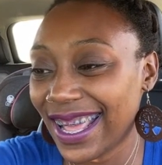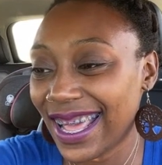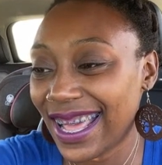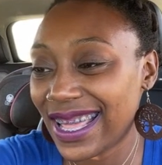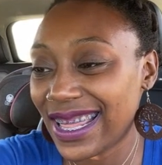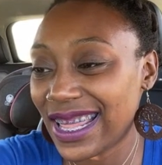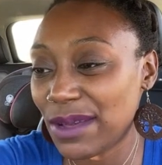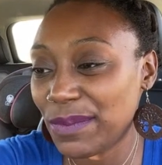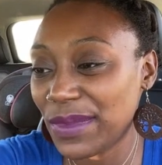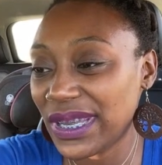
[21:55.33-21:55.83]

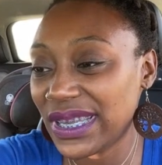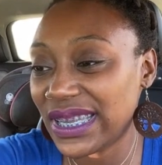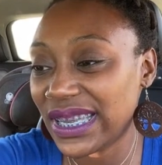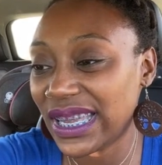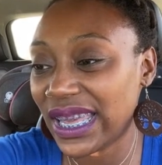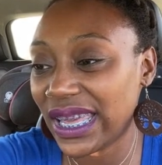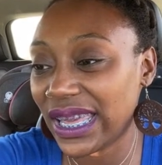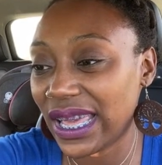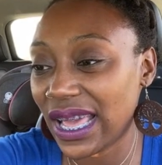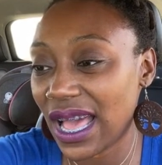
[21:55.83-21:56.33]
Let me
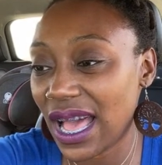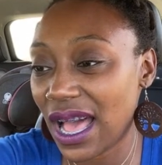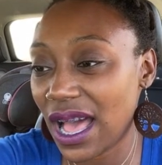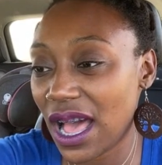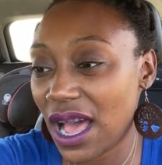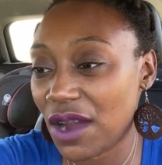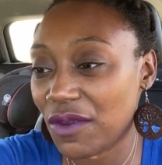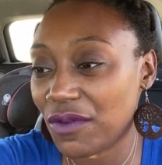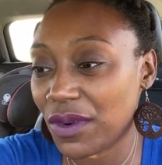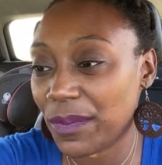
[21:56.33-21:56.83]
see.
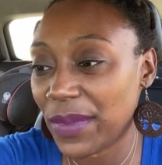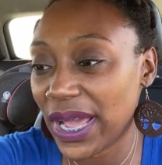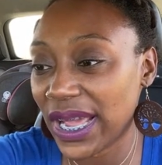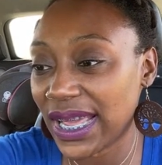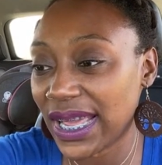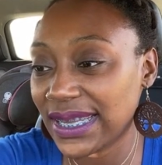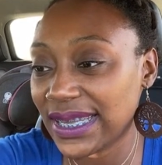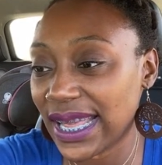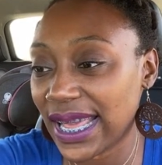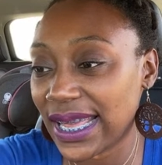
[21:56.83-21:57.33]

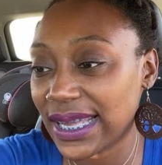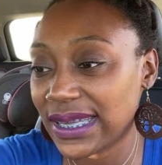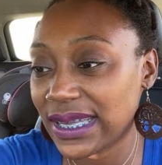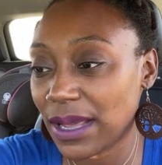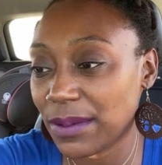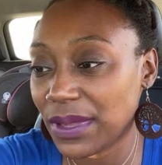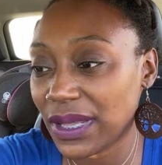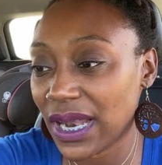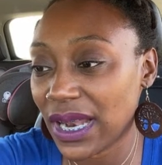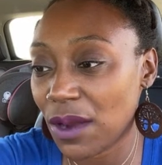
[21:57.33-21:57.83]
Rebecca says,
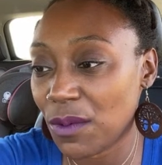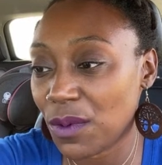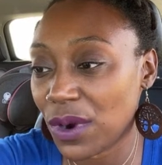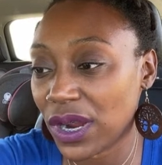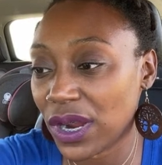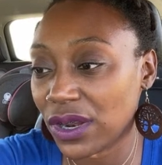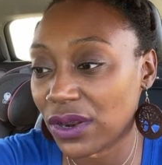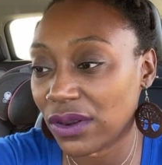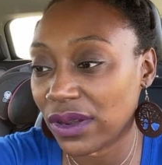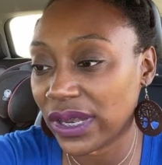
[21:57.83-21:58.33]
something I'm
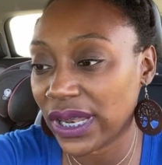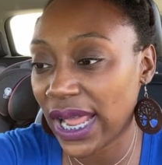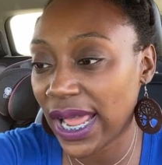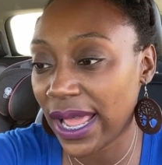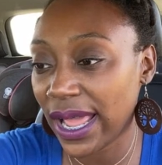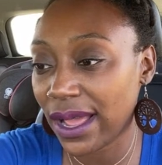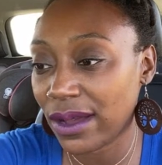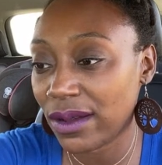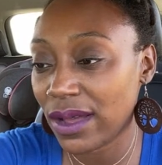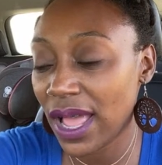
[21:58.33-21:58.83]
working on
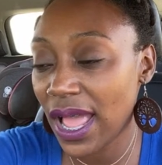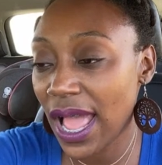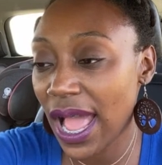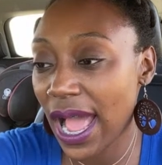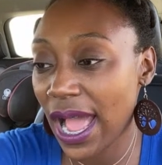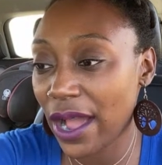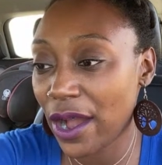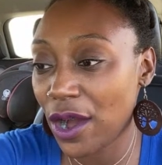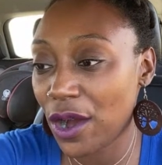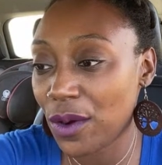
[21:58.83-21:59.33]
now.
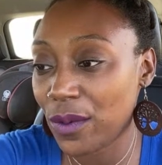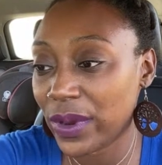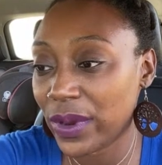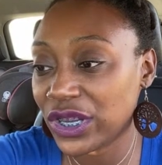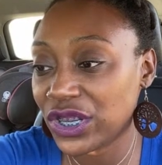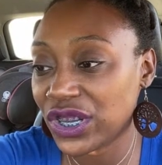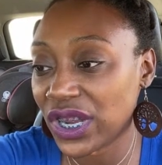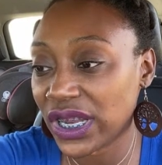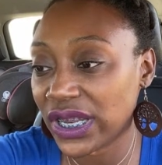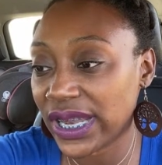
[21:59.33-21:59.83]
I always
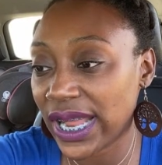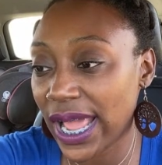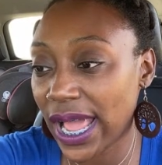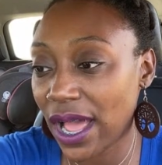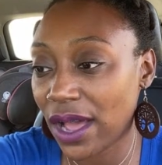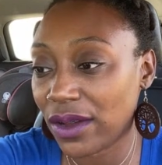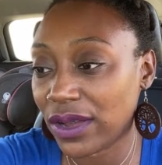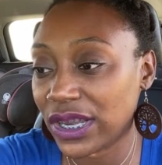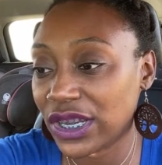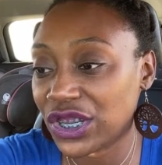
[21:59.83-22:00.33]
shut
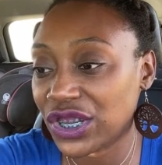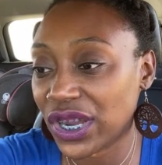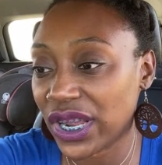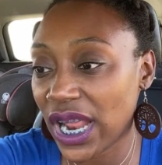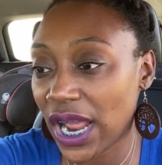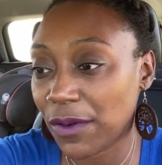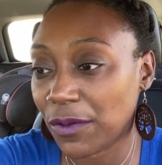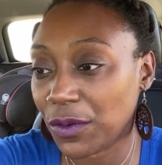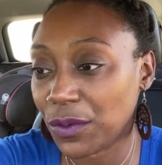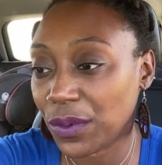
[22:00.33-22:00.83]
down and shut
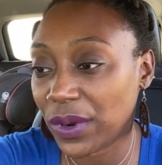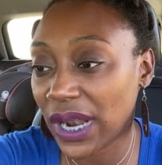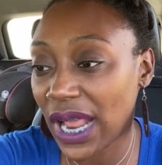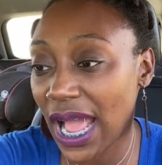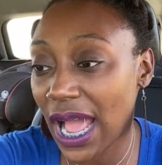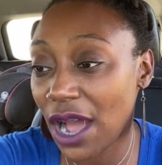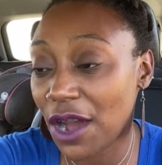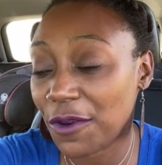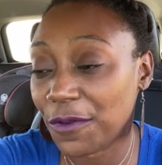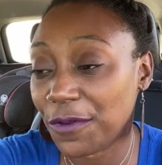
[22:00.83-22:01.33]
everyone
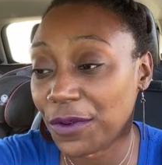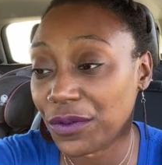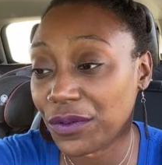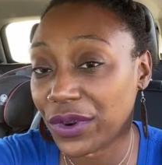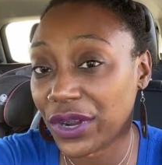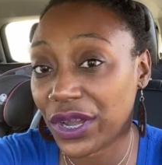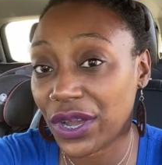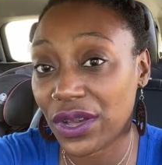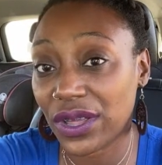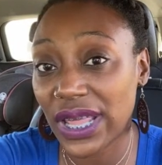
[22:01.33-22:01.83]
out. For
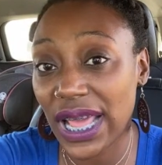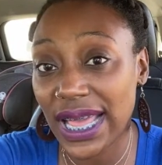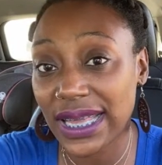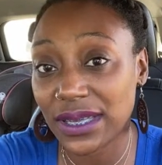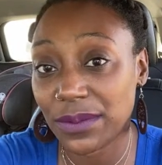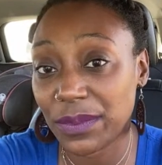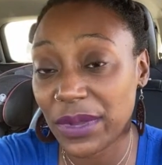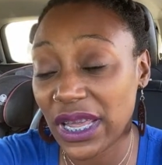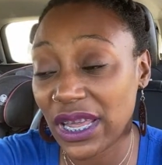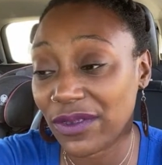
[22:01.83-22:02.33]
real. That's
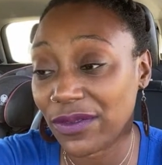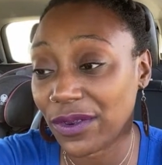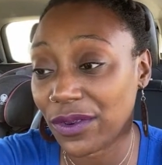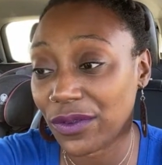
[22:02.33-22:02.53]
me. For